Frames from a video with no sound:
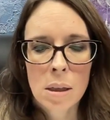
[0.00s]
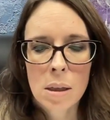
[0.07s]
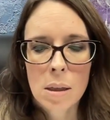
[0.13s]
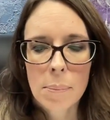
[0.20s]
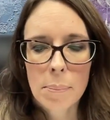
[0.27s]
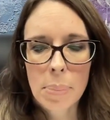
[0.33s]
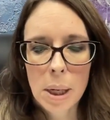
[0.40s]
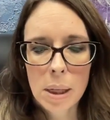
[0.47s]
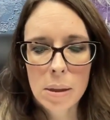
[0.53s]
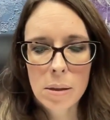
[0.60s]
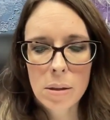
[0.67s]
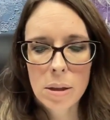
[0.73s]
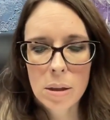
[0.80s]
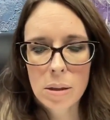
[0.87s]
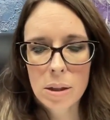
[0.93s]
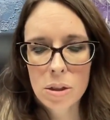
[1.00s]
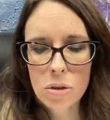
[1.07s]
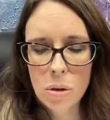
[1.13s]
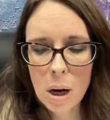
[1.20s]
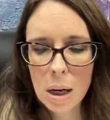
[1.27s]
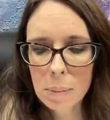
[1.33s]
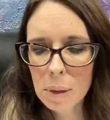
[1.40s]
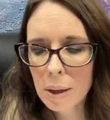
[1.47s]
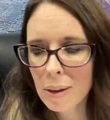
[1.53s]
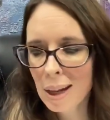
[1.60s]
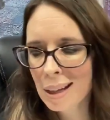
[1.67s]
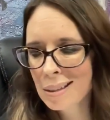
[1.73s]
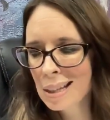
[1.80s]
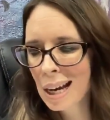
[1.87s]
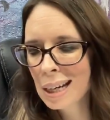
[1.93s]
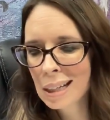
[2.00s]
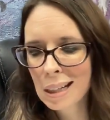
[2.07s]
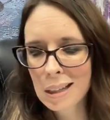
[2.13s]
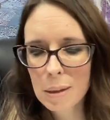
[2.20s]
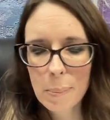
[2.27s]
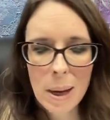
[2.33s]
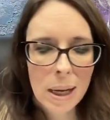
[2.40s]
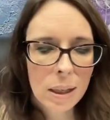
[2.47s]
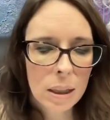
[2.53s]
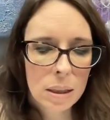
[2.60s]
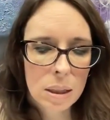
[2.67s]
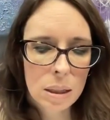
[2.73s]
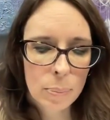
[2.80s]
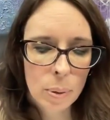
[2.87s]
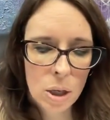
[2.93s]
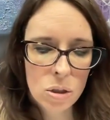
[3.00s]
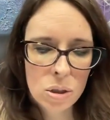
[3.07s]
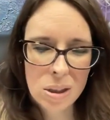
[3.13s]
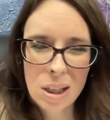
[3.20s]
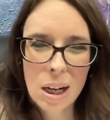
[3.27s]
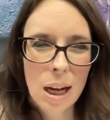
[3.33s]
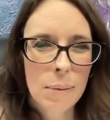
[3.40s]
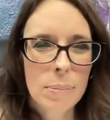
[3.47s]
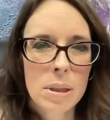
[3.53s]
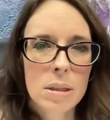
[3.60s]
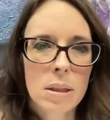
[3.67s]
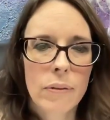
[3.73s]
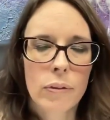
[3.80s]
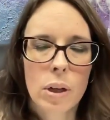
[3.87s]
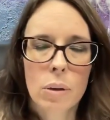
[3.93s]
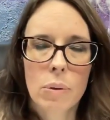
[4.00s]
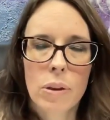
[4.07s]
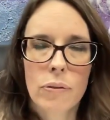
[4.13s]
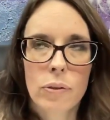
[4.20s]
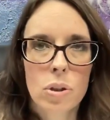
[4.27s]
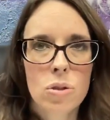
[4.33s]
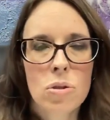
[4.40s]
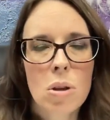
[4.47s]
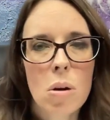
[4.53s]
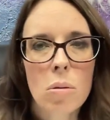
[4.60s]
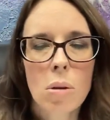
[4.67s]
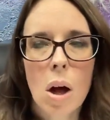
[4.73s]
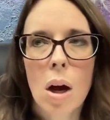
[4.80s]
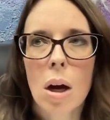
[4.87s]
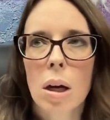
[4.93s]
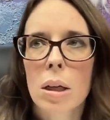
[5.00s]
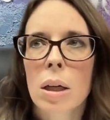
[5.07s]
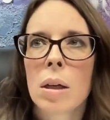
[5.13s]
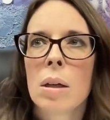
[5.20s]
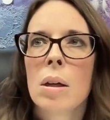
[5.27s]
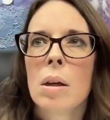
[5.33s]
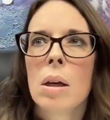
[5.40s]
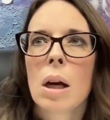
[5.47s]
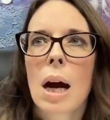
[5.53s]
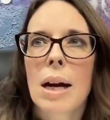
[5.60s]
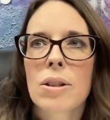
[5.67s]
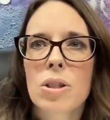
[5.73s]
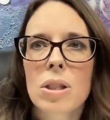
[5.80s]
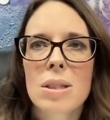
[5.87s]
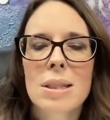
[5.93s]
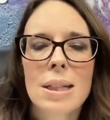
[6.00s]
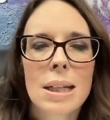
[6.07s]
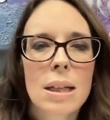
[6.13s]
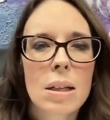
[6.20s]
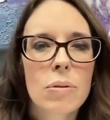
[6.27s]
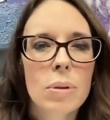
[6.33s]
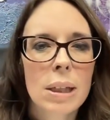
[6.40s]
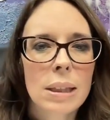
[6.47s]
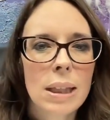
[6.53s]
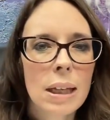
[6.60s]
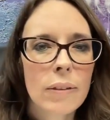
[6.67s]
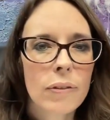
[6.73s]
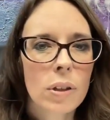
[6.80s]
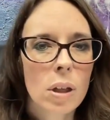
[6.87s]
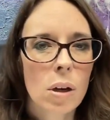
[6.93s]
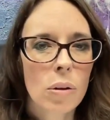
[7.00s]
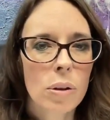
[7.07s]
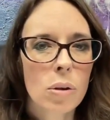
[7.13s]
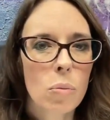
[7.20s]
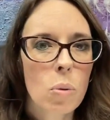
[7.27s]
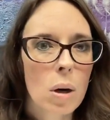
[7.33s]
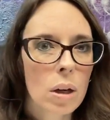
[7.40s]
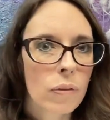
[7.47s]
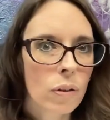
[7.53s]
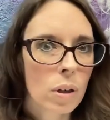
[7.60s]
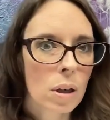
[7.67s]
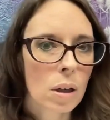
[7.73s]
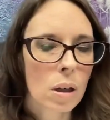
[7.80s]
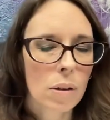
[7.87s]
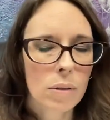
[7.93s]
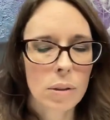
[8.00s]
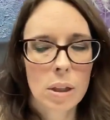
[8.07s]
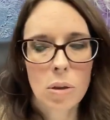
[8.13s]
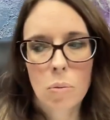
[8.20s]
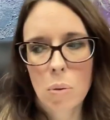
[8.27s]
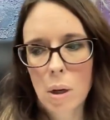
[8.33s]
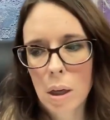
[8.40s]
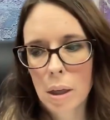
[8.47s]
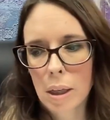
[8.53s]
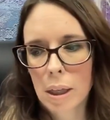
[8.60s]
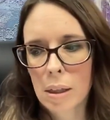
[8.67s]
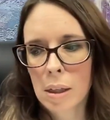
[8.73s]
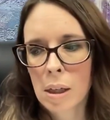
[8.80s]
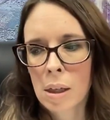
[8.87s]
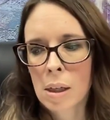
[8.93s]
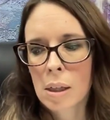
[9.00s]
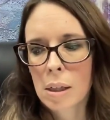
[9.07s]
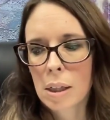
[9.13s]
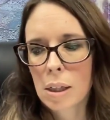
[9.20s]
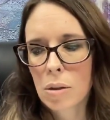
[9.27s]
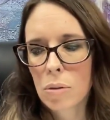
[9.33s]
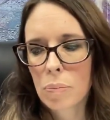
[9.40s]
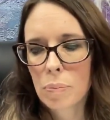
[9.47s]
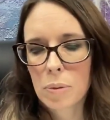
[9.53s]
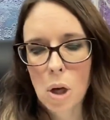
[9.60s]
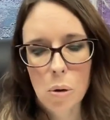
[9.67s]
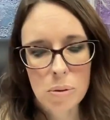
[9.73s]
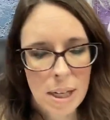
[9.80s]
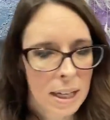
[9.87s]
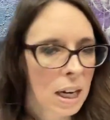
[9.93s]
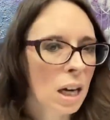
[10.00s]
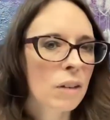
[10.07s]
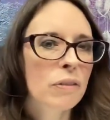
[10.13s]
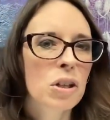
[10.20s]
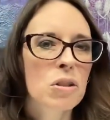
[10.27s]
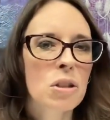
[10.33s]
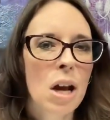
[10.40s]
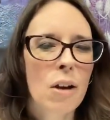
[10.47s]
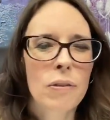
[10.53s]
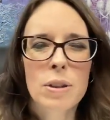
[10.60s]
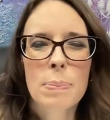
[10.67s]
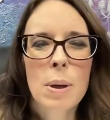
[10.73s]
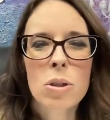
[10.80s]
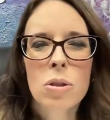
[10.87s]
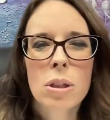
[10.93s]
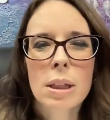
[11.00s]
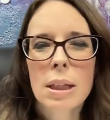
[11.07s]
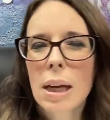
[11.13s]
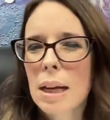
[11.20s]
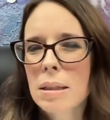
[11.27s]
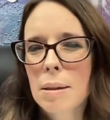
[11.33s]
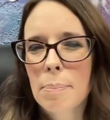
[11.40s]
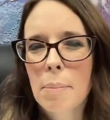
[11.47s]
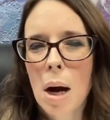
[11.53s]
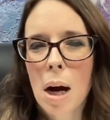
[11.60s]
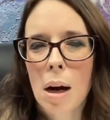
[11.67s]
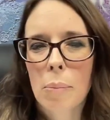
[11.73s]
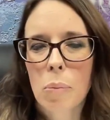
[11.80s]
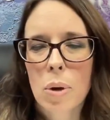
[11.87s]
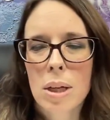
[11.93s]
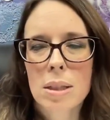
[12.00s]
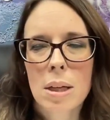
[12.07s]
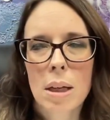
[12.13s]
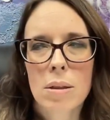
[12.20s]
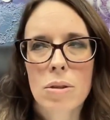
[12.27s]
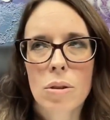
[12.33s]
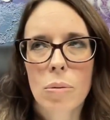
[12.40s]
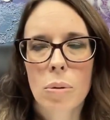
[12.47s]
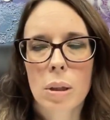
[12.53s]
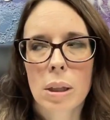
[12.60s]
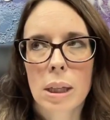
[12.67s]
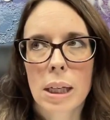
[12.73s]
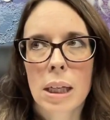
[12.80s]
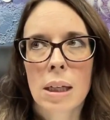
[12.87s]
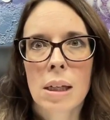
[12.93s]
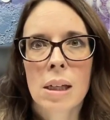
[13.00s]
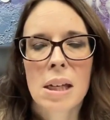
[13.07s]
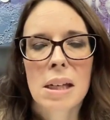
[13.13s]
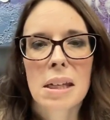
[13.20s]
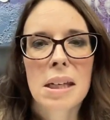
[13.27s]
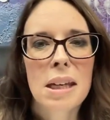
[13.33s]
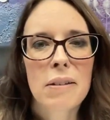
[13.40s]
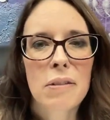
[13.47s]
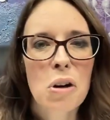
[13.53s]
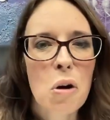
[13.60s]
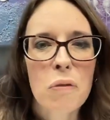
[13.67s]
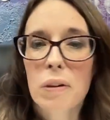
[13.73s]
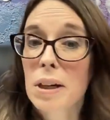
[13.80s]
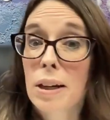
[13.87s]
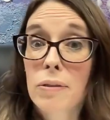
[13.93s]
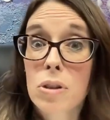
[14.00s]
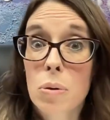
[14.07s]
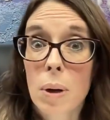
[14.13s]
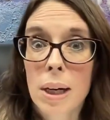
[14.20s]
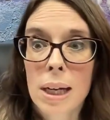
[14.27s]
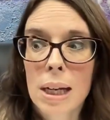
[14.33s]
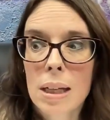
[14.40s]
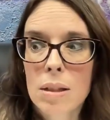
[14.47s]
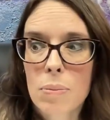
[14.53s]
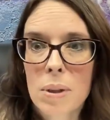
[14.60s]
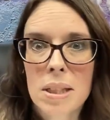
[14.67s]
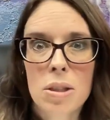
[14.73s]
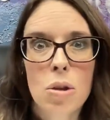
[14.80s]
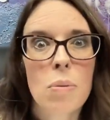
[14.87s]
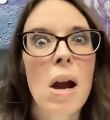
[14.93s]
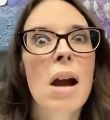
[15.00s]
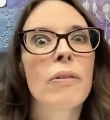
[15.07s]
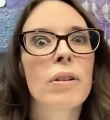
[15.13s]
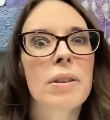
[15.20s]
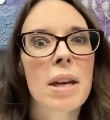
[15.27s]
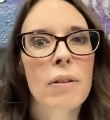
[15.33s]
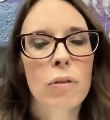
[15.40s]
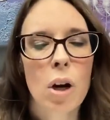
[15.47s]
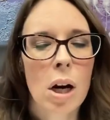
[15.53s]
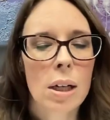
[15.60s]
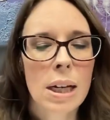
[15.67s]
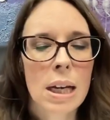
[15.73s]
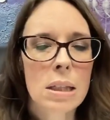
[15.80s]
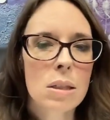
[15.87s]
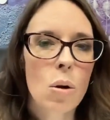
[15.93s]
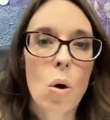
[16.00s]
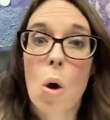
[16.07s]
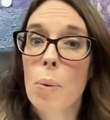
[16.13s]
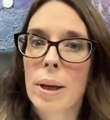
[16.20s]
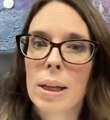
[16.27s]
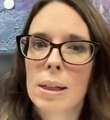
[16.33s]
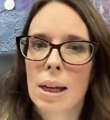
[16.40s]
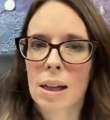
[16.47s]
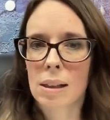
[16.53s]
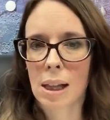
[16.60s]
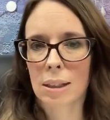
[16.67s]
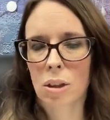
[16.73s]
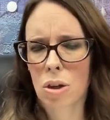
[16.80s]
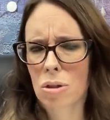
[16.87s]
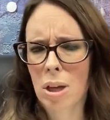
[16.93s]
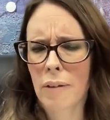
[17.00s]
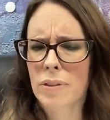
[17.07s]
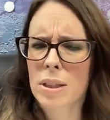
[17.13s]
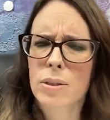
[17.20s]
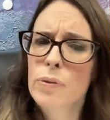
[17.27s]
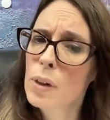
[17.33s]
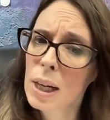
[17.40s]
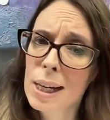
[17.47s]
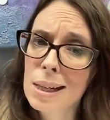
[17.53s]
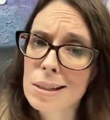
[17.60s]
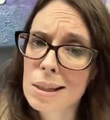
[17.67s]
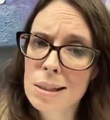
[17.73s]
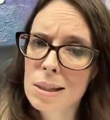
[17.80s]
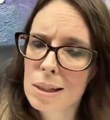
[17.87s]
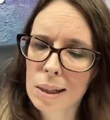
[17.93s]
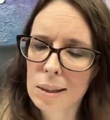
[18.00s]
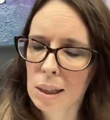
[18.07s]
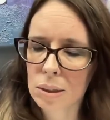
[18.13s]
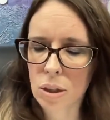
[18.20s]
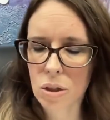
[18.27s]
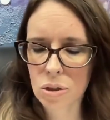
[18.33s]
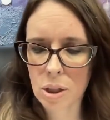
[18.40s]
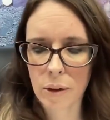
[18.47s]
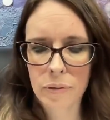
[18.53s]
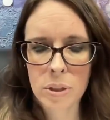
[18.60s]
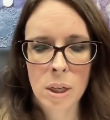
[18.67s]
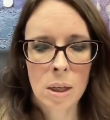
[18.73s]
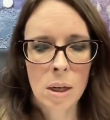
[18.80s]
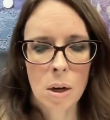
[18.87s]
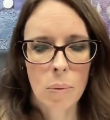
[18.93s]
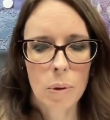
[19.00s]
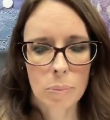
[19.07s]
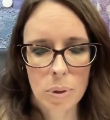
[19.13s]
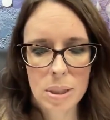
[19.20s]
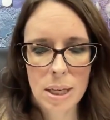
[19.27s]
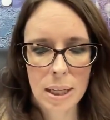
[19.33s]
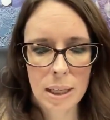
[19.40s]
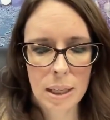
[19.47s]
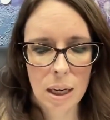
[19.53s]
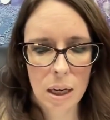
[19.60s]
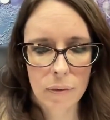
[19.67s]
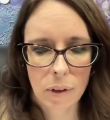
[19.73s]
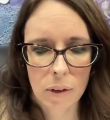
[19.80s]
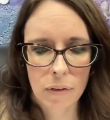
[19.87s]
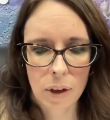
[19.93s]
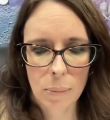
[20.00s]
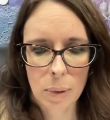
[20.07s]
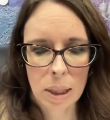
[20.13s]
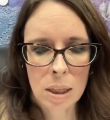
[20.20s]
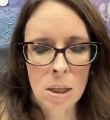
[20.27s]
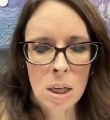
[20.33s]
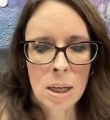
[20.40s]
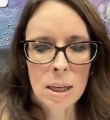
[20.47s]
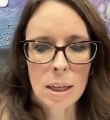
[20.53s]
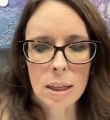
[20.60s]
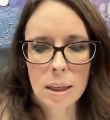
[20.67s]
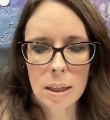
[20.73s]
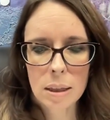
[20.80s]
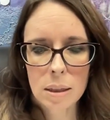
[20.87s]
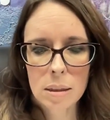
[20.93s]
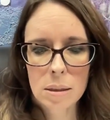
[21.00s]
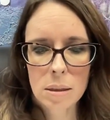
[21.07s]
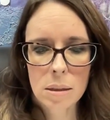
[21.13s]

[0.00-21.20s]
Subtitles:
but the trauma, the anxiety, the panic, the depression that I had been suffering with for so long, I just needed relief. You work and you don't take care of yourself, especially as a mom. We tend to really give and overgive to our kids. We do everything for our kids, and we neglect ourselves. It's very easy to neglect ourselves when we're taking care of our family. And